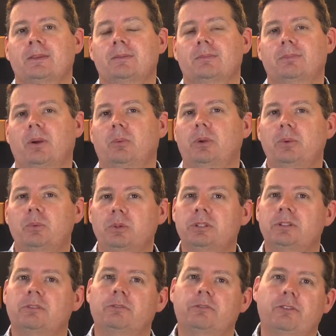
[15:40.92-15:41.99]
But we
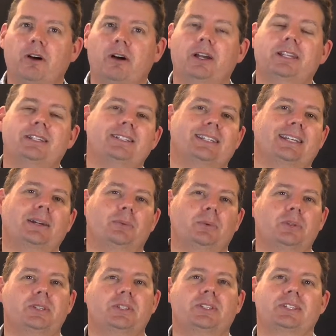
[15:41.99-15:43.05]
wouldn't find it
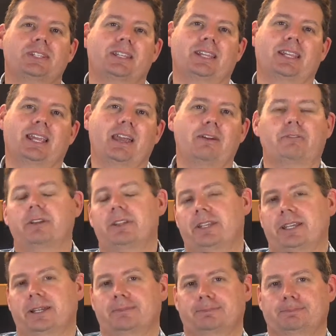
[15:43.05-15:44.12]
was
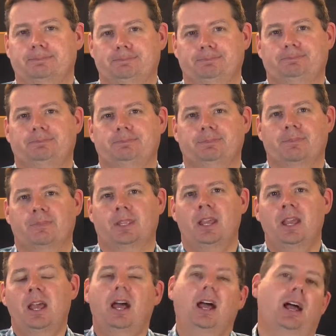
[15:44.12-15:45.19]
everything.
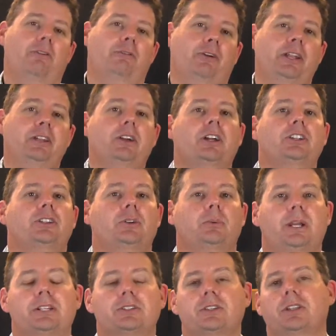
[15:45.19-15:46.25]
A friend I knew
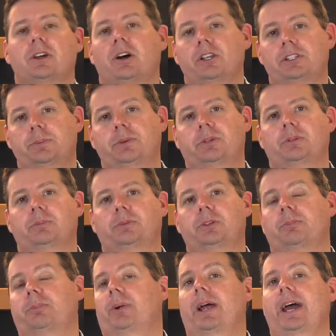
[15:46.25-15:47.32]
went to the hospital to
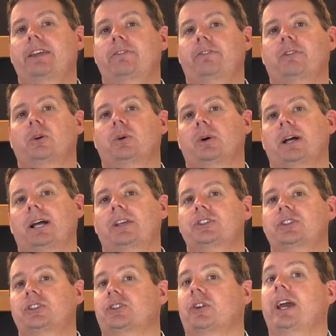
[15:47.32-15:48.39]
pray for a
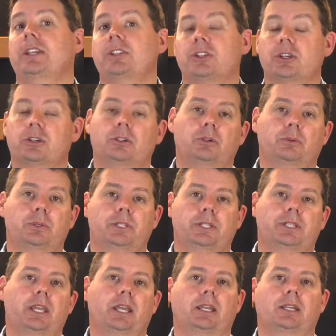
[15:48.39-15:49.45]
stranger who was
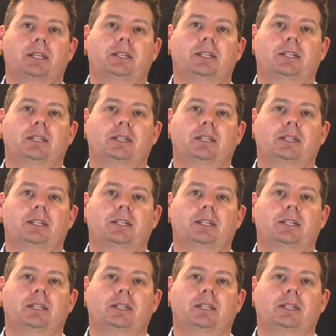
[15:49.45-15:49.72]
sick.